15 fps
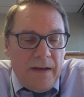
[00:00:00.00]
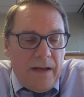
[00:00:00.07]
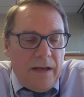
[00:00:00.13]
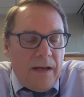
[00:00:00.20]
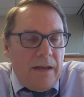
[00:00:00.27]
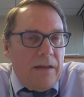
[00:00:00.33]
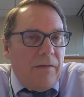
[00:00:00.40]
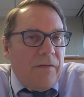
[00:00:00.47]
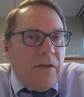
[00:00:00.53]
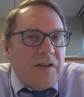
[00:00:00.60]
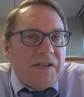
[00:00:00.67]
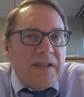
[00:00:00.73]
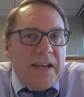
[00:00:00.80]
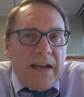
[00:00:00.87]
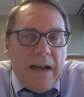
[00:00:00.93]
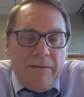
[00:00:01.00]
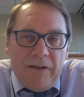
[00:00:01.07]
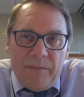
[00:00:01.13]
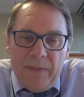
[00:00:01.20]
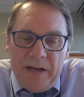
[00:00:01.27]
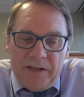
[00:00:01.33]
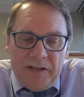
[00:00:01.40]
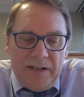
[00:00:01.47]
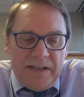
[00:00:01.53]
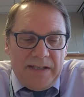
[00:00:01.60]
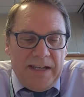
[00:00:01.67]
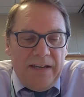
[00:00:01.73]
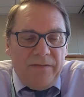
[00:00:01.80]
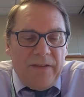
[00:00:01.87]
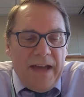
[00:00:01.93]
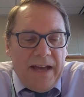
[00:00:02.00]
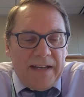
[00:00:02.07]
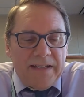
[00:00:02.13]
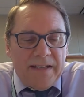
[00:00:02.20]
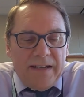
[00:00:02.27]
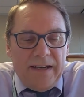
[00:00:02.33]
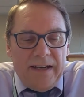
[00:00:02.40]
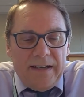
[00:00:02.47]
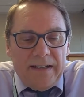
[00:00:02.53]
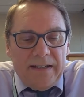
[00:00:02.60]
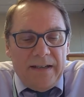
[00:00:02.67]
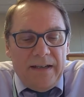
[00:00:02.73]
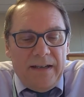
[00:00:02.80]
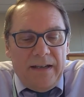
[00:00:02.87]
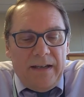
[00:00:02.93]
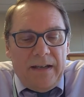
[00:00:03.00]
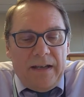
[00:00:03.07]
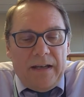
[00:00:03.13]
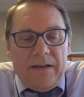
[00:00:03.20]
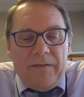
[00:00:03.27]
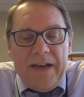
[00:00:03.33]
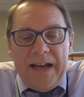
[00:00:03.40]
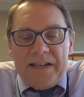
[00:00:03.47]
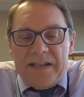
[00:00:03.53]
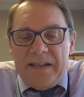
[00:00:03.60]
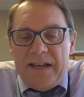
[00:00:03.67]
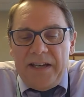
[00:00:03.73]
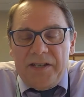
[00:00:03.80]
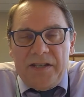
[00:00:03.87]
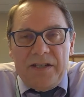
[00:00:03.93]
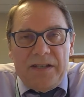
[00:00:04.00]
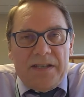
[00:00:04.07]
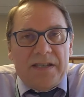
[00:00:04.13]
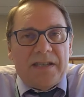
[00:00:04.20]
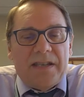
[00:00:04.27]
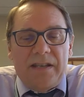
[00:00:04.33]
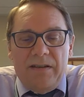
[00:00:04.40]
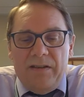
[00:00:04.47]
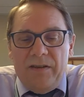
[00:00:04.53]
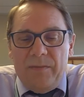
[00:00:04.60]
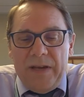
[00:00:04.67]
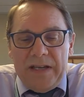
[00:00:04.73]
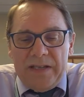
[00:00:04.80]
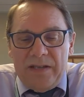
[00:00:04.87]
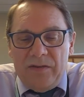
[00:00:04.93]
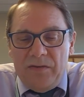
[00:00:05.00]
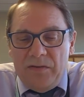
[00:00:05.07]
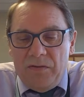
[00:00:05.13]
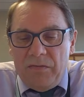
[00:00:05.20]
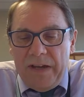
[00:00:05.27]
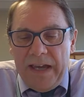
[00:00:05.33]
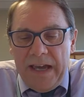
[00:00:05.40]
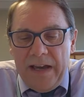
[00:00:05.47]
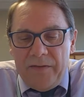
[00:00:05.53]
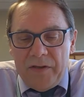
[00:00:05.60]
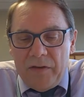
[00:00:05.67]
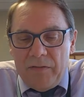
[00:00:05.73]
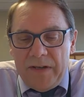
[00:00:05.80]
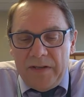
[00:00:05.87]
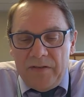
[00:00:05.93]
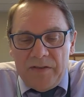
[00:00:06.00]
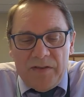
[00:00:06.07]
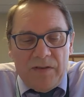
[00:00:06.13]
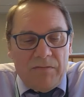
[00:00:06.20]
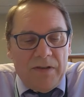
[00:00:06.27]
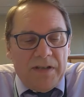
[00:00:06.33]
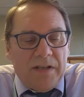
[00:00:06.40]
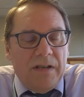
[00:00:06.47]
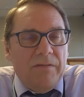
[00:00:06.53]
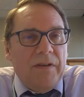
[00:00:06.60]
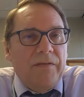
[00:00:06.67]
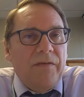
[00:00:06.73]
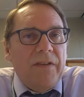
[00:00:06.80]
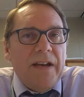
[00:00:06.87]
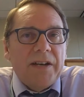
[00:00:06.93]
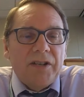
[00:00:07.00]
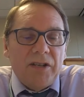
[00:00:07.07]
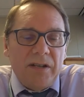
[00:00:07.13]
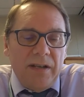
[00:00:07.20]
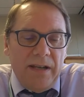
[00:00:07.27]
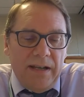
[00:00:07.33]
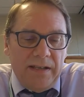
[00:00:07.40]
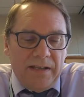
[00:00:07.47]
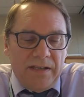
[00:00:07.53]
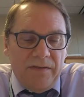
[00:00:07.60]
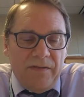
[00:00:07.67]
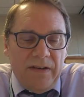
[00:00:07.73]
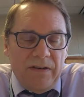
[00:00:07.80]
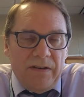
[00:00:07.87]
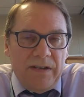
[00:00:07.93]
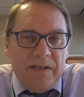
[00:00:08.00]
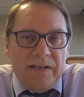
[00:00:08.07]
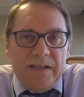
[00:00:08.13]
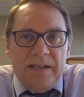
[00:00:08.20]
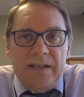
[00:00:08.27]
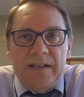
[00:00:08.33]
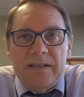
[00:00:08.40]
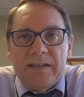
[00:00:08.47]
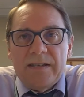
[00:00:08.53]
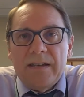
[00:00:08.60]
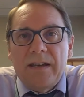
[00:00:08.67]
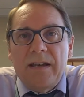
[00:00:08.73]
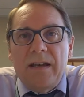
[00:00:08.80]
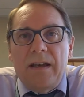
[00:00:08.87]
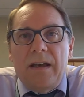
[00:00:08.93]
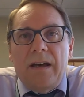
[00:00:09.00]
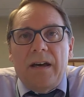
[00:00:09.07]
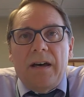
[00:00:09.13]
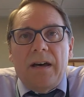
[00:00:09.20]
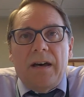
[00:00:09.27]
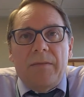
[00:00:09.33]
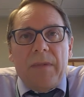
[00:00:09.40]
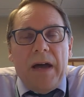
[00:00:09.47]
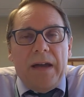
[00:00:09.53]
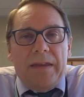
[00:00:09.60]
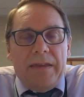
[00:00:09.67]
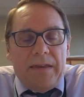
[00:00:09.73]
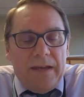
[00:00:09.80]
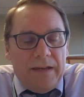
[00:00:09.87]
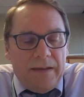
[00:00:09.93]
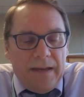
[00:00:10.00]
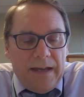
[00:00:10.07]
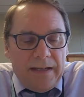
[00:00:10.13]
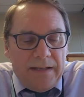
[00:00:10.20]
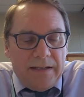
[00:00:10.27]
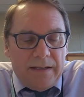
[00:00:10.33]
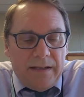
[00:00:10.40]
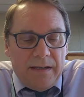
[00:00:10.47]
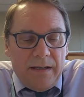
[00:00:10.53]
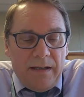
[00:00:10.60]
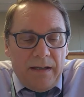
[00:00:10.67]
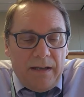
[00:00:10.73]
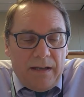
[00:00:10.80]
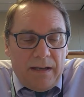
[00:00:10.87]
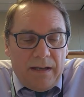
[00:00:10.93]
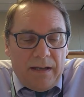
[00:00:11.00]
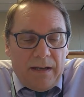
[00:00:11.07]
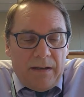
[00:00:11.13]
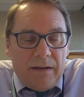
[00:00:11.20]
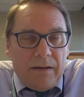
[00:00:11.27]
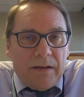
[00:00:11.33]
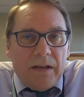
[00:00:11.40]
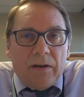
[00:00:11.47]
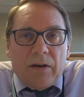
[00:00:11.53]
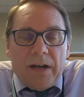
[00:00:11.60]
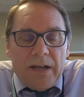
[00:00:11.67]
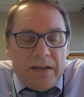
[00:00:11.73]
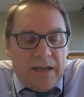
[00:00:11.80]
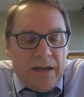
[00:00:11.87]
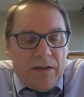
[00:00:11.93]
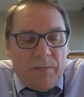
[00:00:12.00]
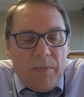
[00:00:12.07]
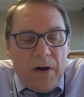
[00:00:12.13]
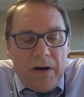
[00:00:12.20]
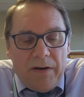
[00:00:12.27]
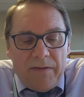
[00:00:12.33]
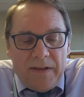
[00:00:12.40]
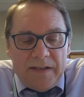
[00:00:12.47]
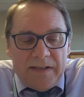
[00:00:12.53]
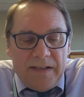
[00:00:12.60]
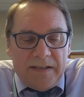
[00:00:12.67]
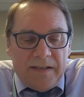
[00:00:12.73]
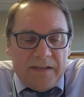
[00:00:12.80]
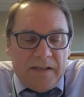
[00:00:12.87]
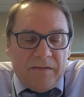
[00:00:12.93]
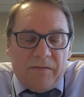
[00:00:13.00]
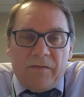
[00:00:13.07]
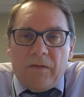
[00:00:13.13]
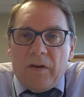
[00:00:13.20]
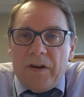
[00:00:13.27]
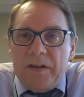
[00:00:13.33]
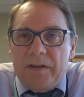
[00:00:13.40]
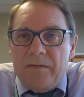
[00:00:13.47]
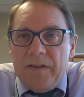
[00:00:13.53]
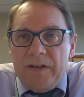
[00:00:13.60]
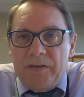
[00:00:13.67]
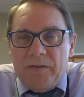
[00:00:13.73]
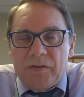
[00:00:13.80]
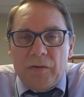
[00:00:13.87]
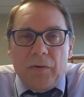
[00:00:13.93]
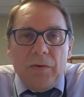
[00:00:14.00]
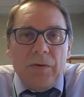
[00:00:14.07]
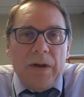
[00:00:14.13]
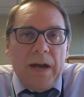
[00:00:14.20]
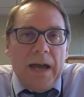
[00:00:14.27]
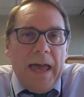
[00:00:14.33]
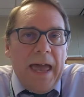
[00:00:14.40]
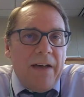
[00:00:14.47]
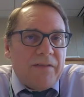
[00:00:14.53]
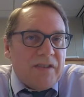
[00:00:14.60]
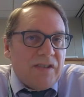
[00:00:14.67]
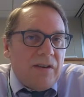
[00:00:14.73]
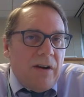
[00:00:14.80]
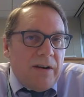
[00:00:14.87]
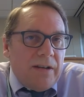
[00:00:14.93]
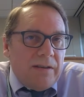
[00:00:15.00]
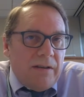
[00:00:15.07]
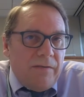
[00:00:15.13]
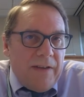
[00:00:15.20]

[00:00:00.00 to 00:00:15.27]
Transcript: The first thing I would mention is get vaccinated. Vaccination is still the best tool we have to reduce the risk of infection and severe disease. I think that, and the other part of this is for individuals who have started their